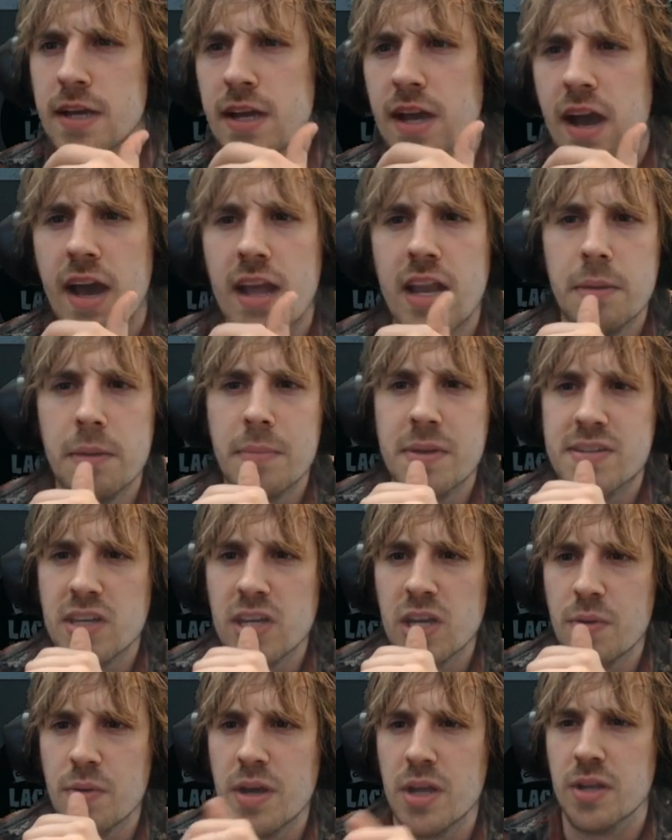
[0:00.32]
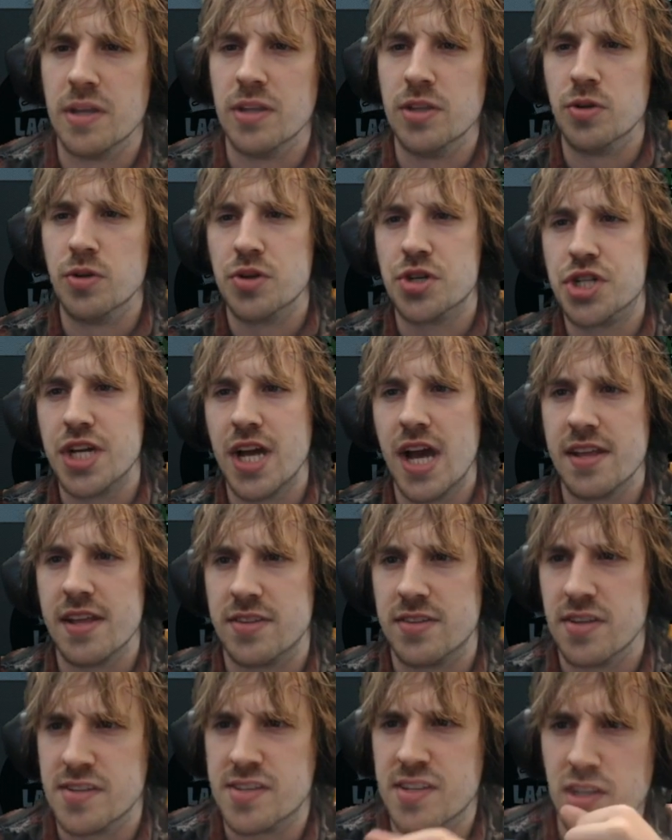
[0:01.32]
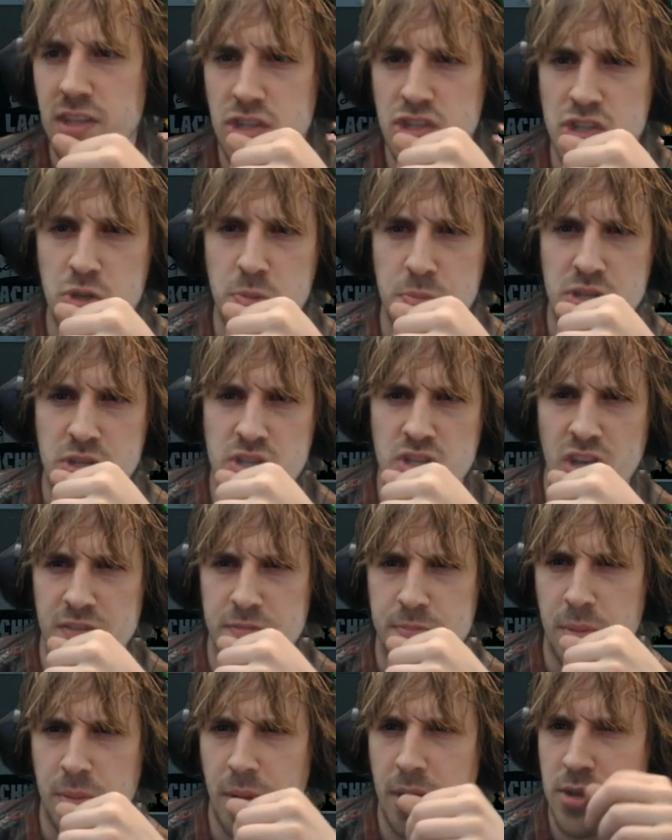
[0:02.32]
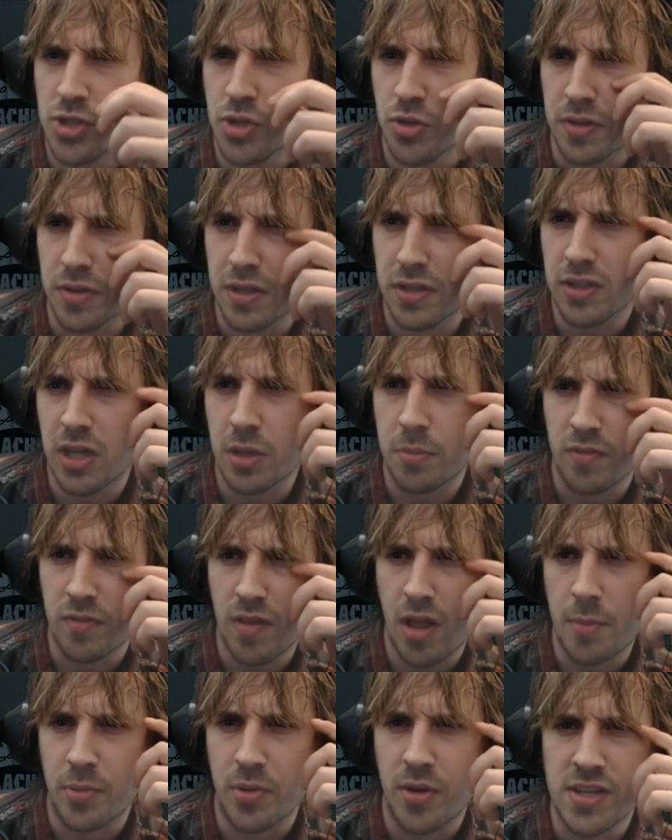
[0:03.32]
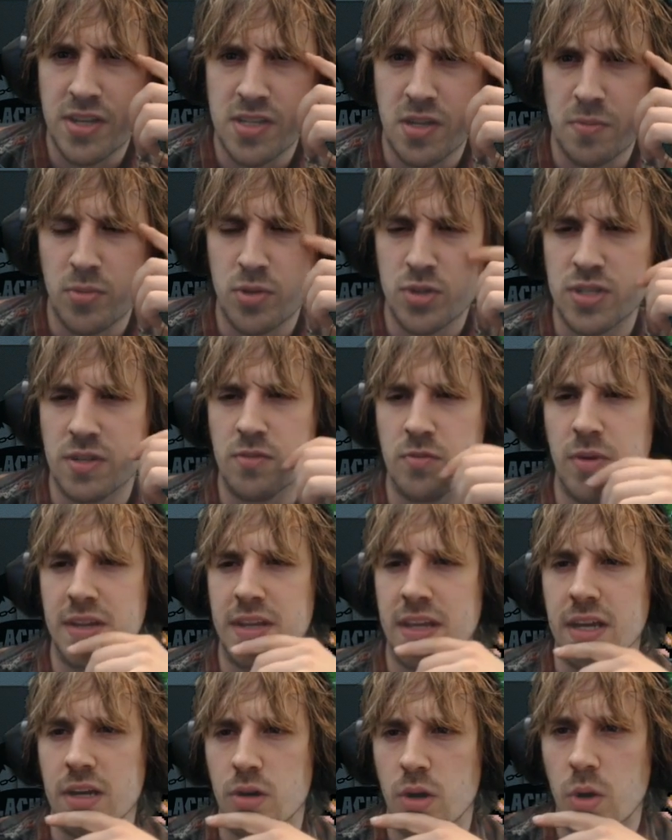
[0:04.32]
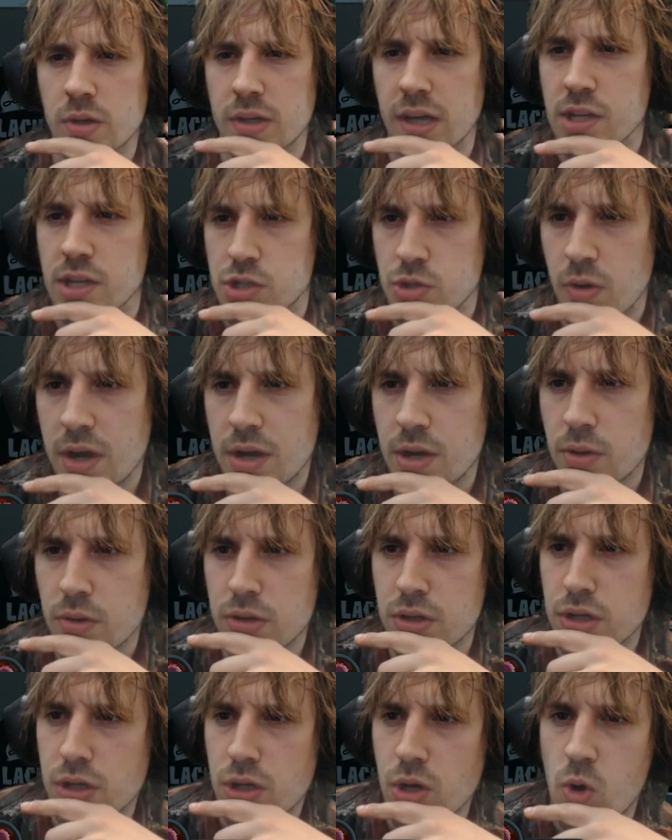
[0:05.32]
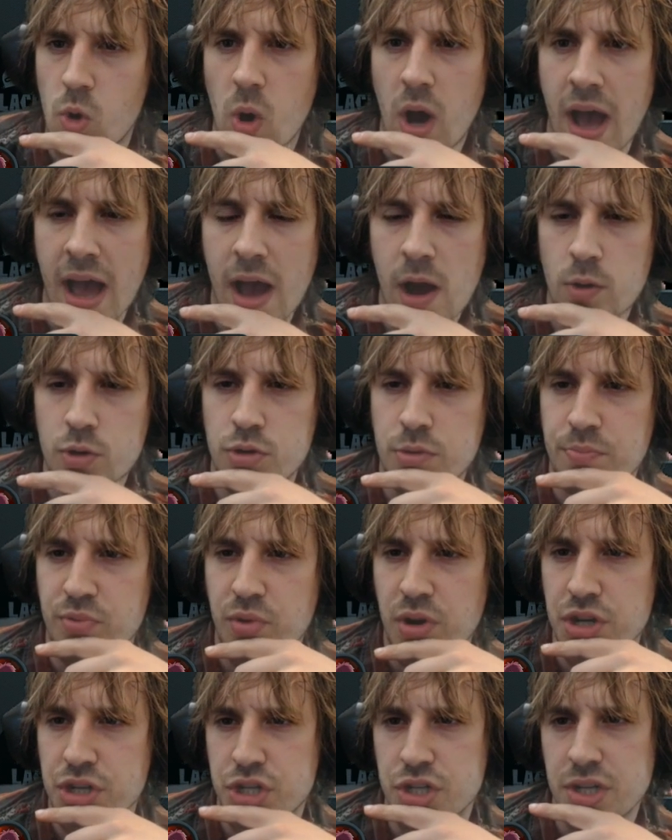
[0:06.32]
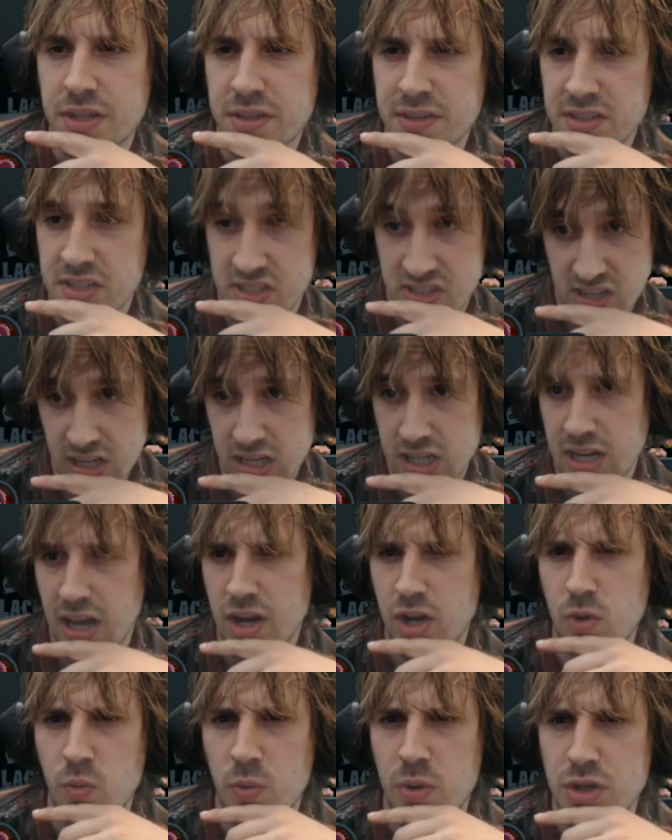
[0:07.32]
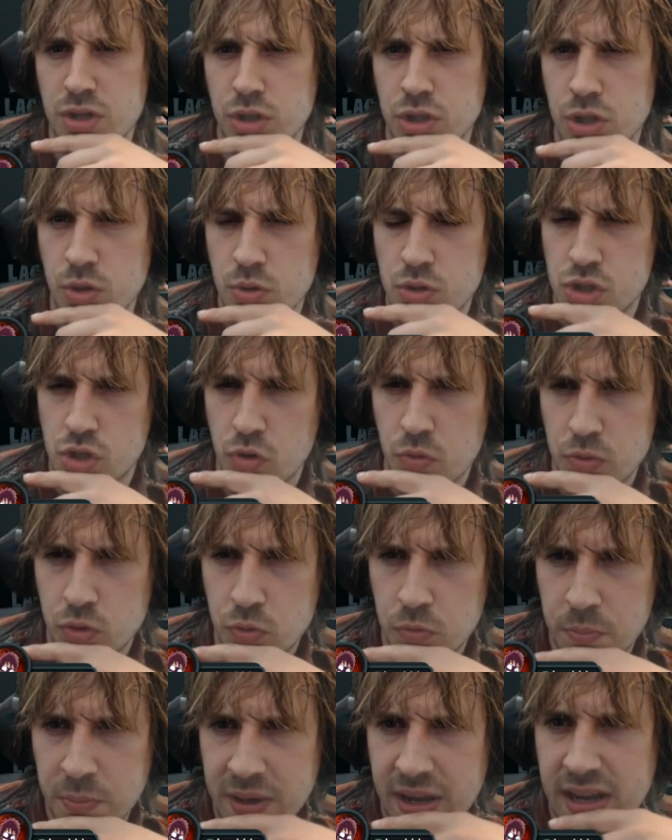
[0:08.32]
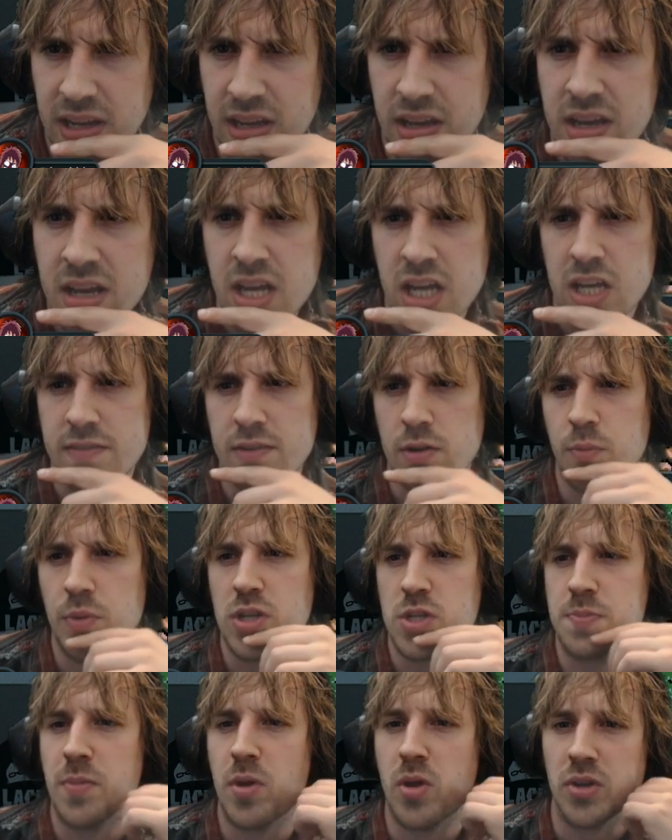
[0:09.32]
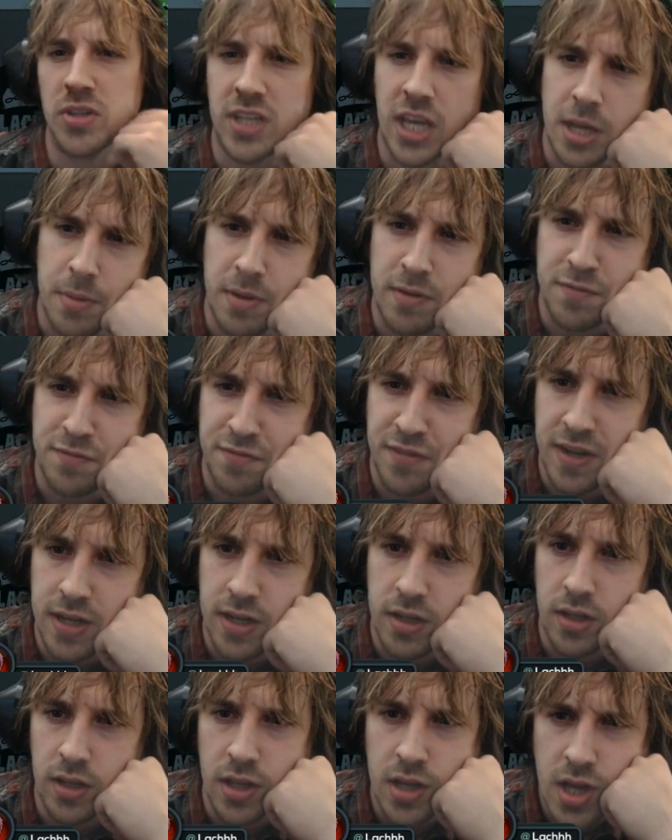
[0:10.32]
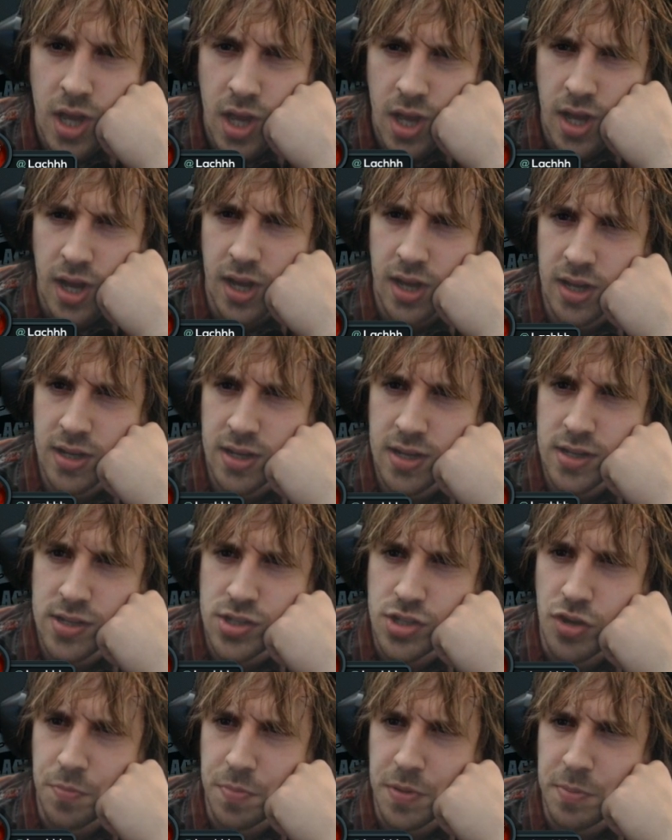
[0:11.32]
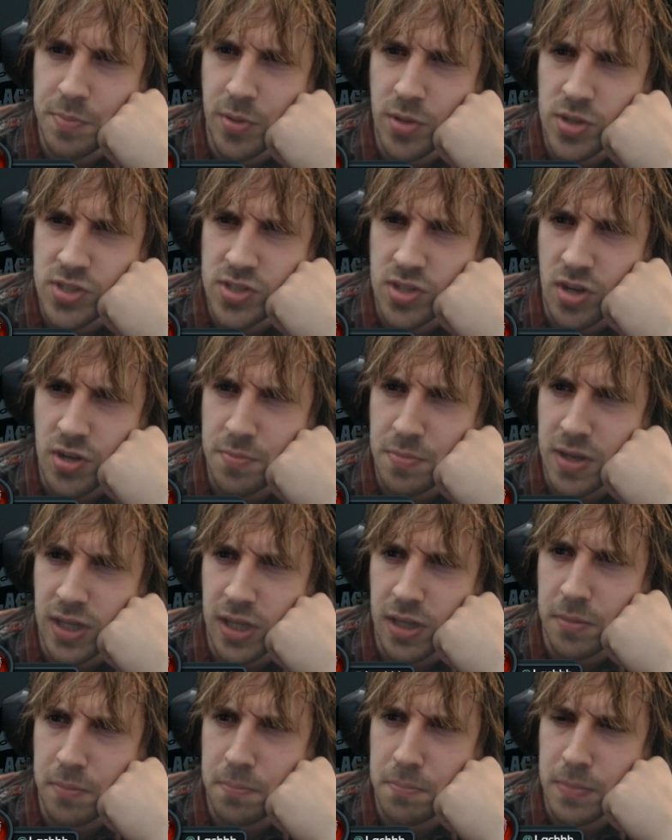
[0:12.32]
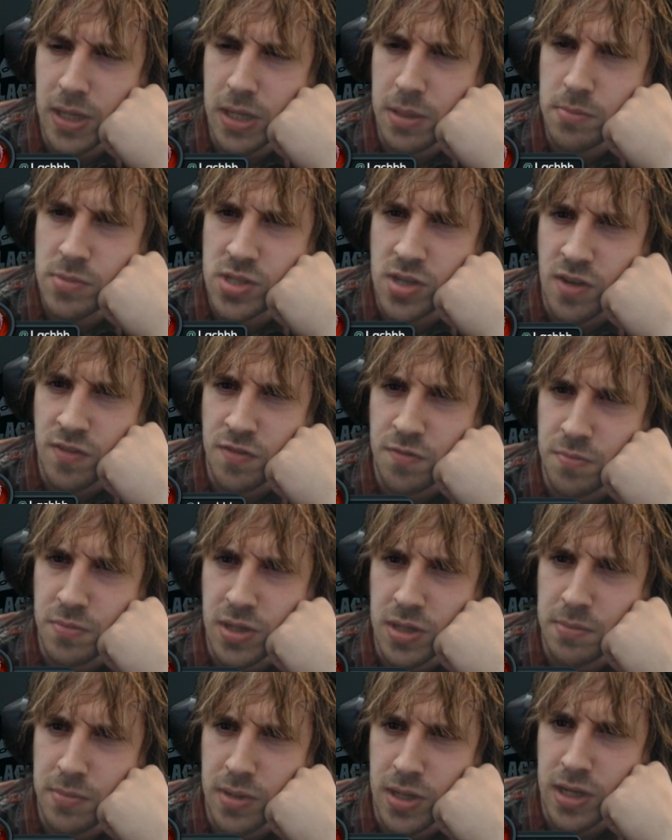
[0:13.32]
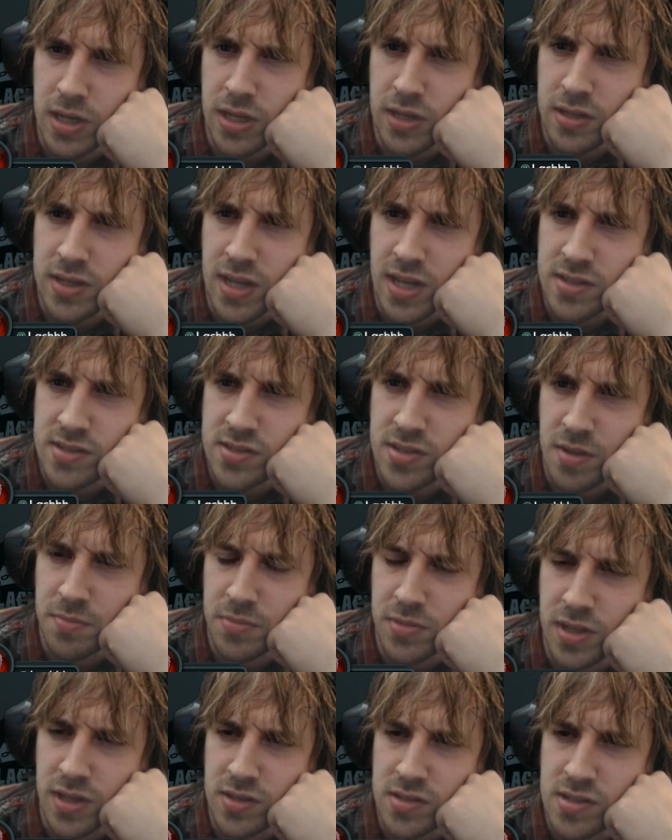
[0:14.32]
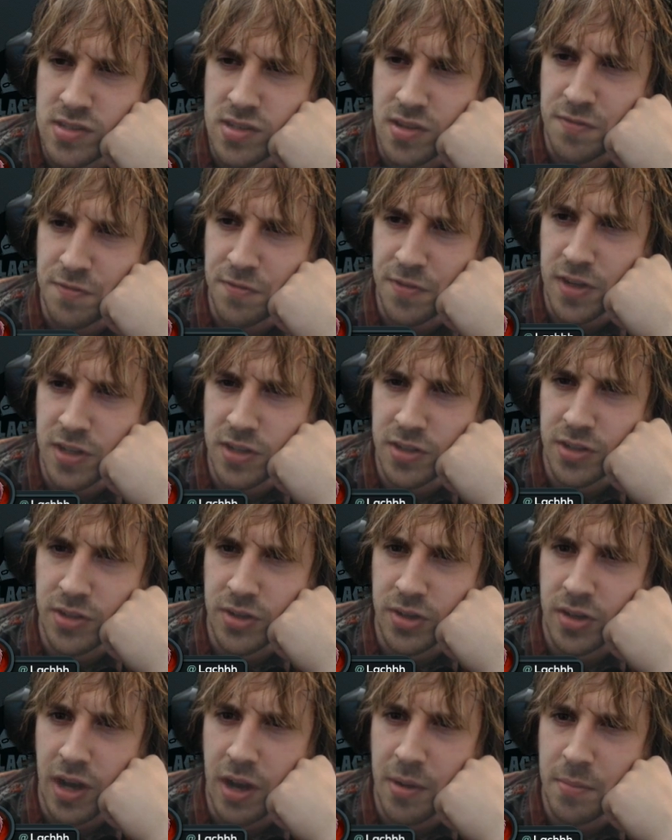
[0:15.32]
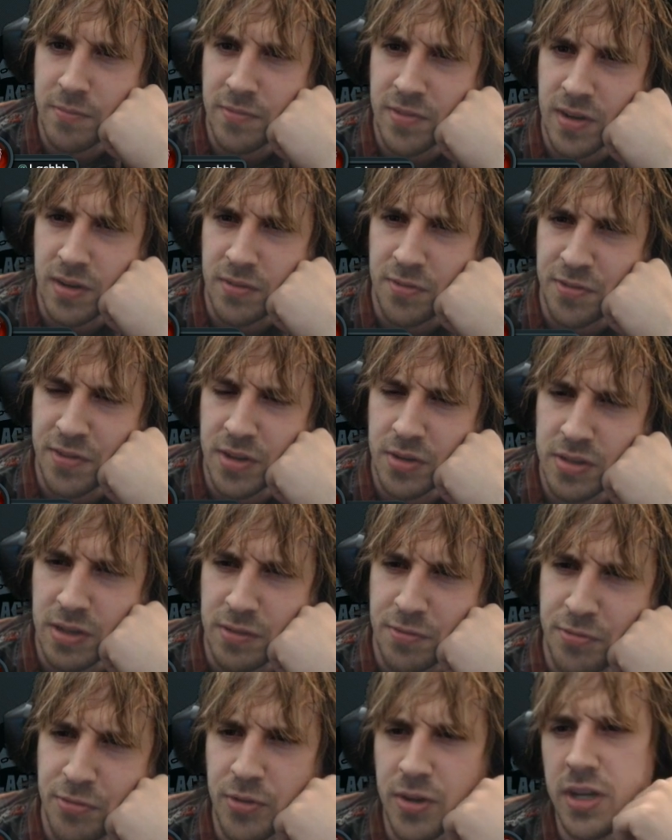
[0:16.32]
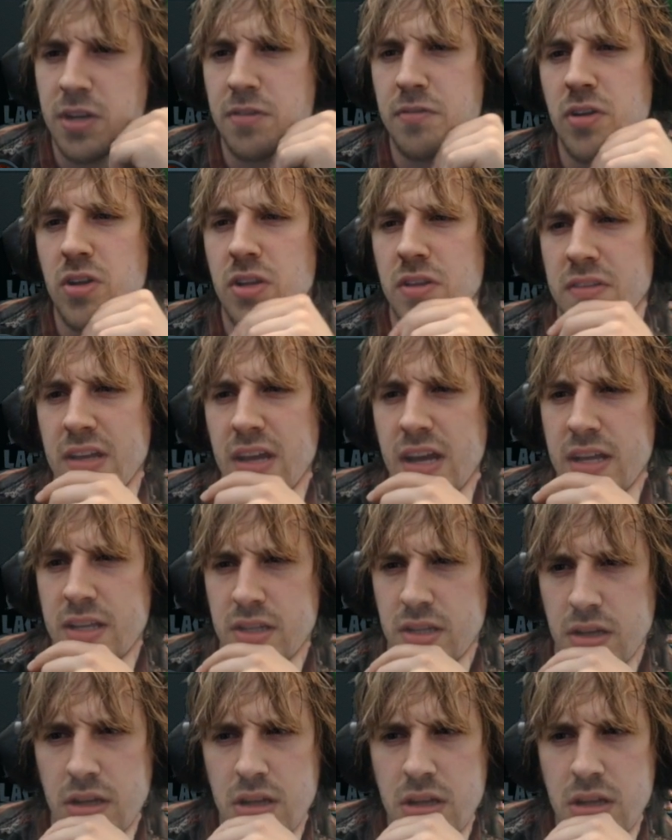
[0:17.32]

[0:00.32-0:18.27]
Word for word: I like messing around in your chat, uh, saying stupid stuff, but I'm also an indie game developer, as almost everyone here. Okay, so I don't know how to brush the indie scene. I don't want to go so too big, even with a small game and fail. Uh, so people start making memes of me, meaning that some things is a failure. I'm very, fairly afraid of all that.